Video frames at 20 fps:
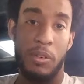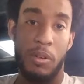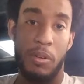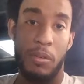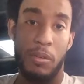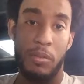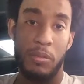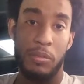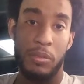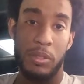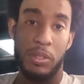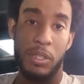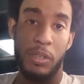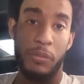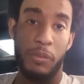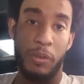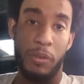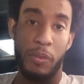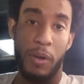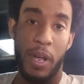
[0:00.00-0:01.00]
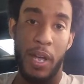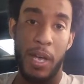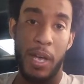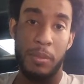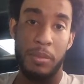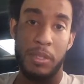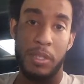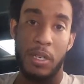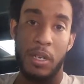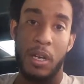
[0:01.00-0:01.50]
You know, with different
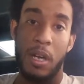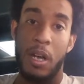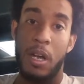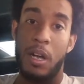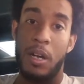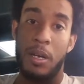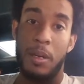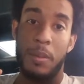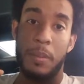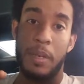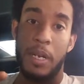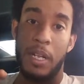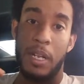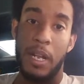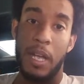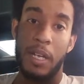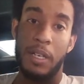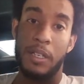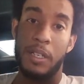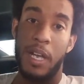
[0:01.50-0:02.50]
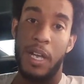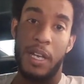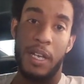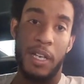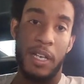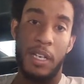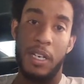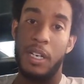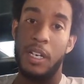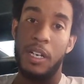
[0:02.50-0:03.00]
wraps, um, and I like that.
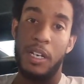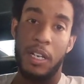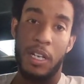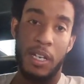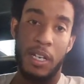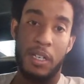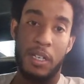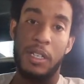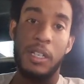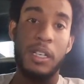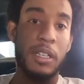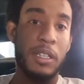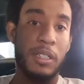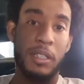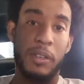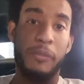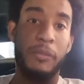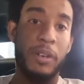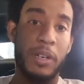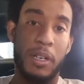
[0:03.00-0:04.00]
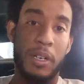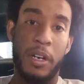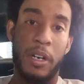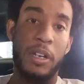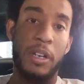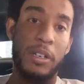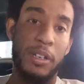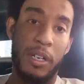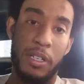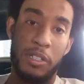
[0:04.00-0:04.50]
Any any different
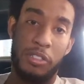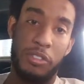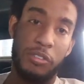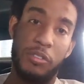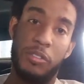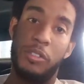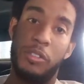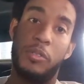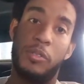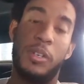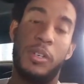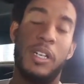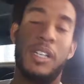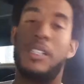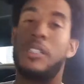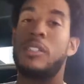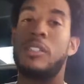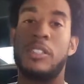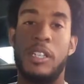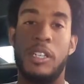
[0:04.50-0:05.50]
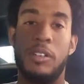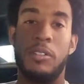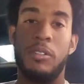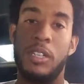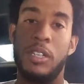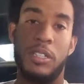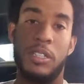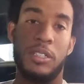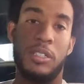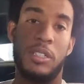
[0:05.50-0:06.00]
color that you do, it still
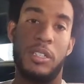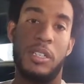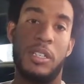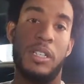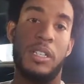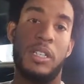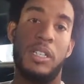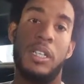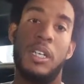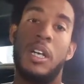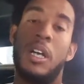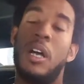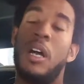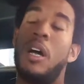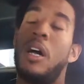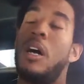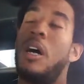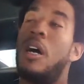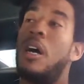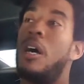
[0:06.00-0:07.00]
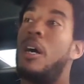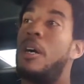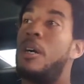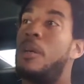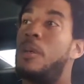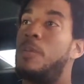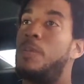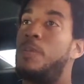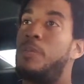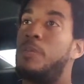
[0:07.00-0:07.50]
looks good.
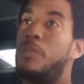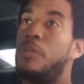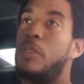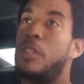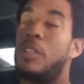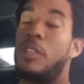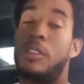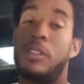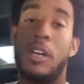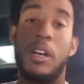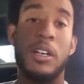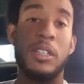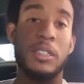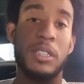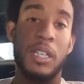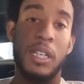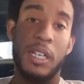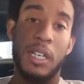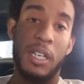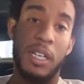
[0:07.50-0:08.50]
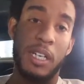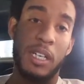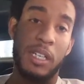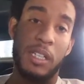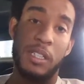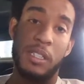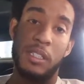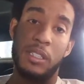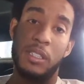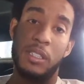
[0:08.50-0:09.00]
Um, the third thing
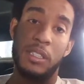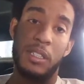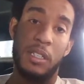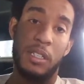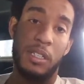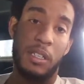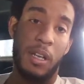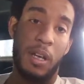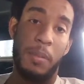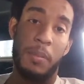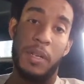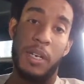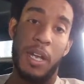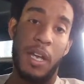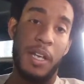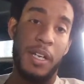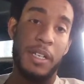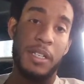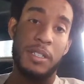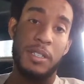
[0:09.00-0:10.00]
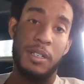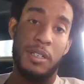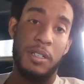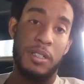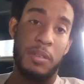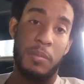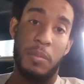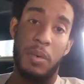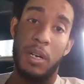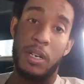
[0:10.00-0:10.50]
is, I mean, that engine
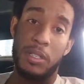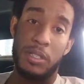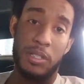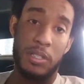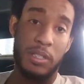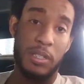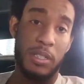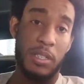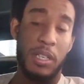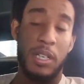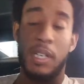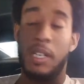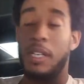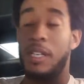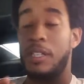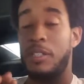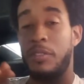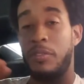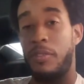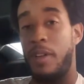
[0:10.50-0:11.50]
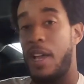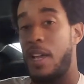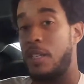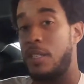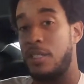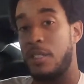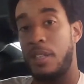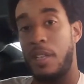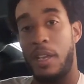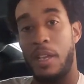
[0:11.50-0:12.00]
is a monster. It's
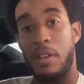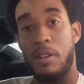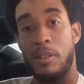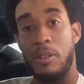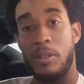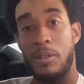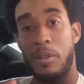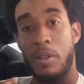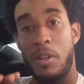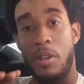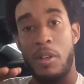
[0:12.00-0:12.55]
fast as hell.